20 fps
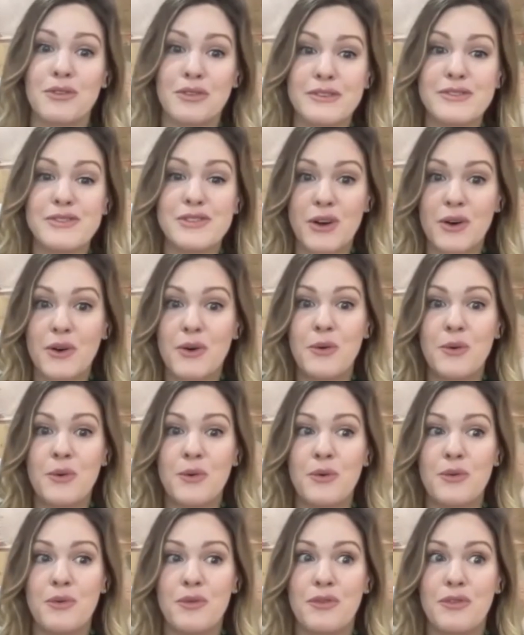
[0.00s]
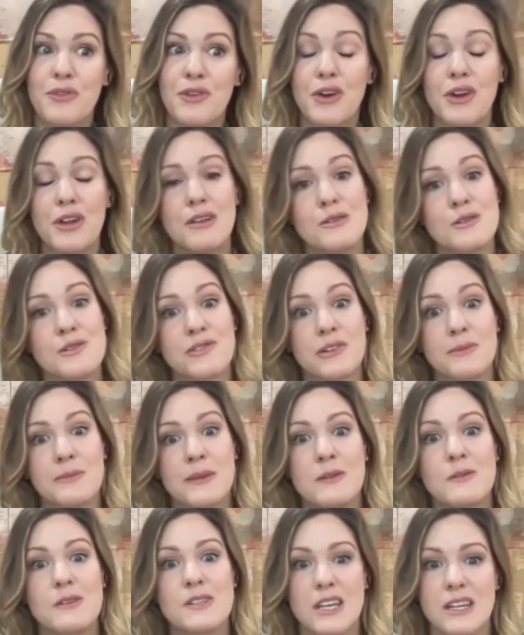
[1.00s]
So the good news for
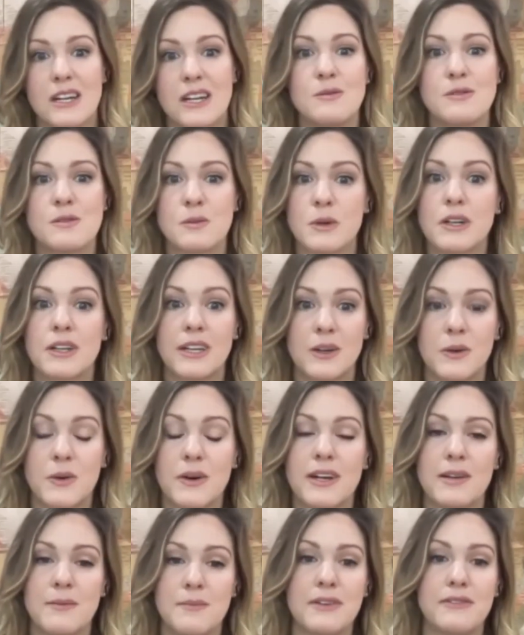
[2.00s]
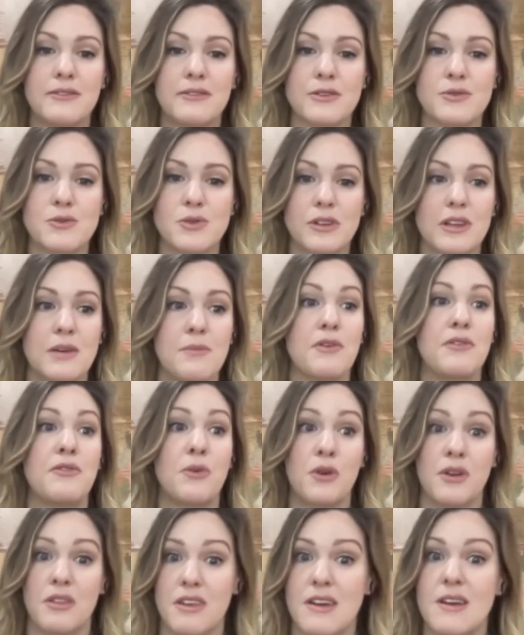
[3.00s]
me was that I was working quite a bit virtually
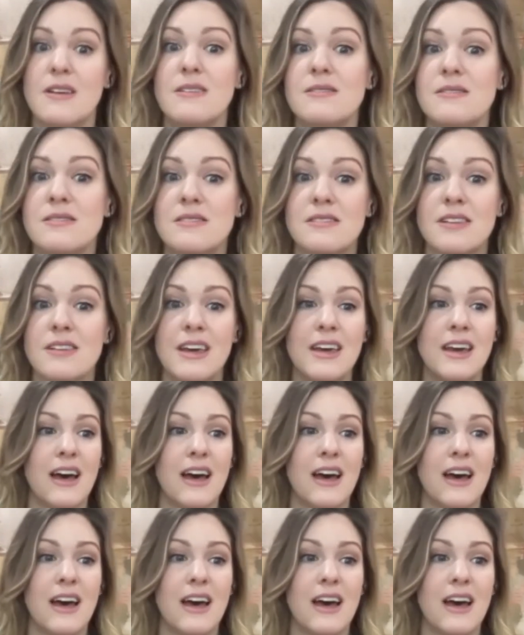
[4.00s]
before this.